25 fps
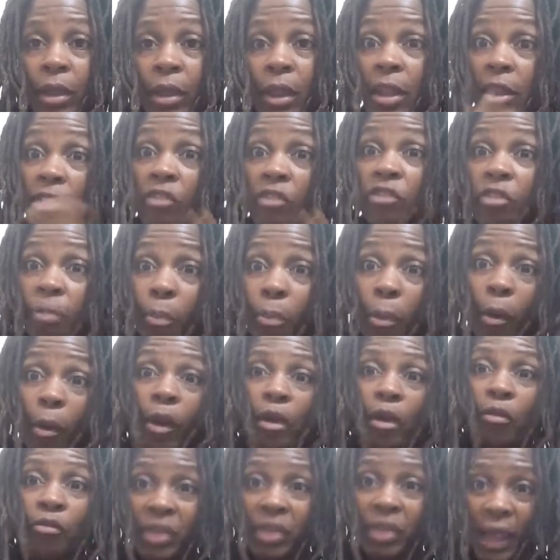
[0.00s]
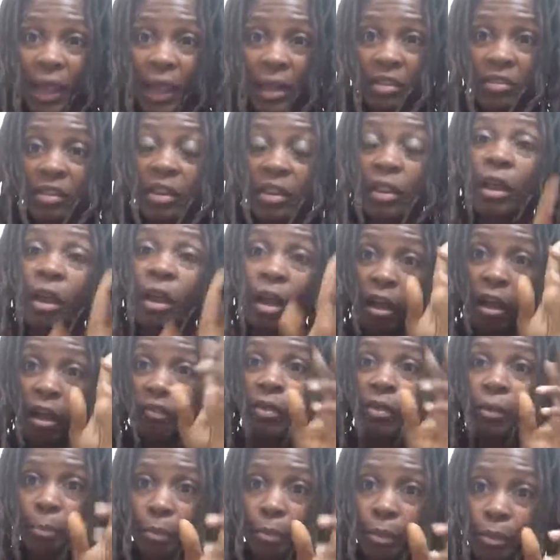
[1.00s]
And this is the part of reality of
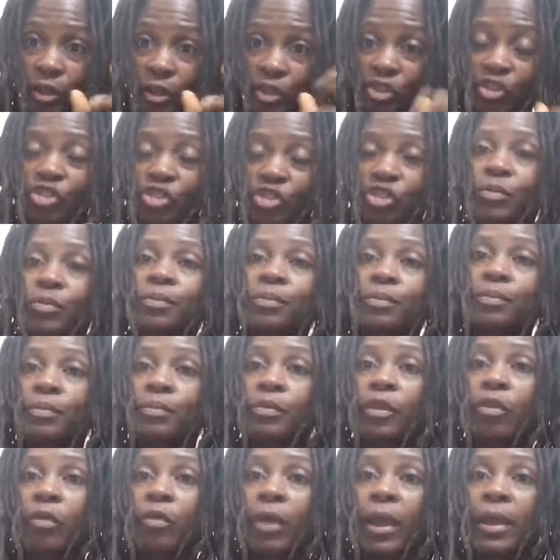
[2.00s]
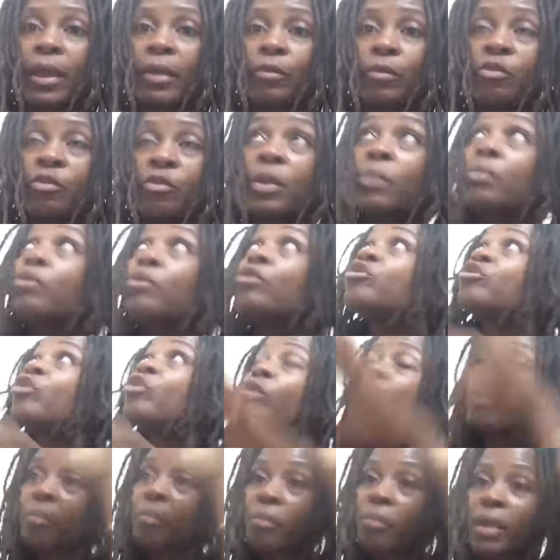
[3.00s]
the bush, right? Which people are so
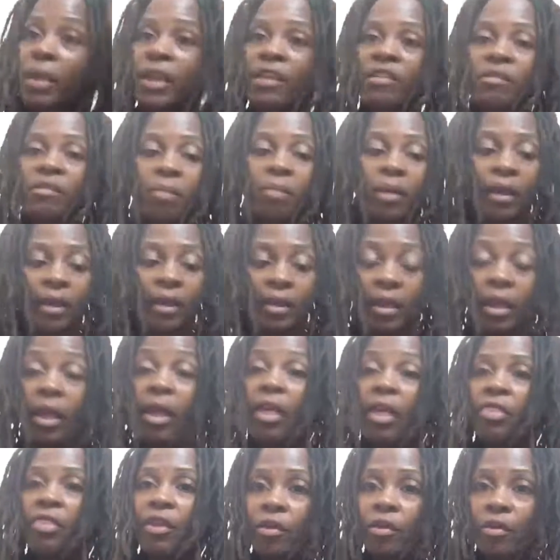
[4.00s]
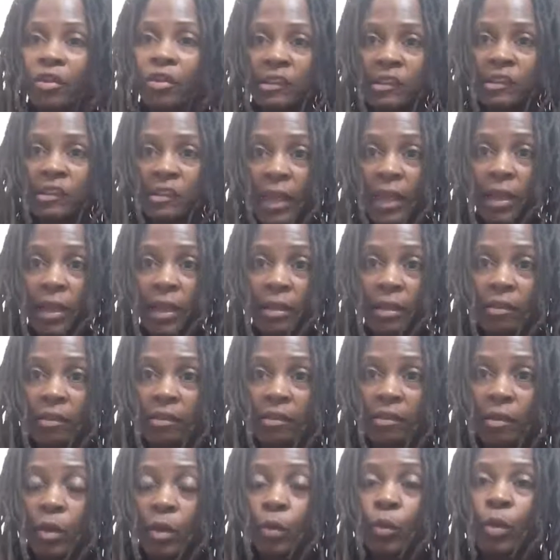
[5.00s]
amazed by. There are snakes.
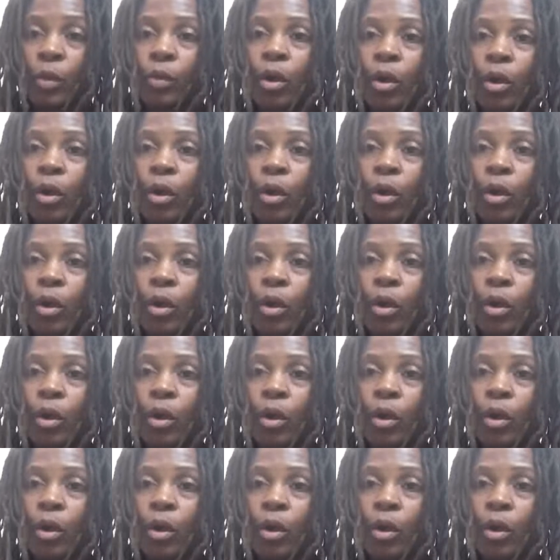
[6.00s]
We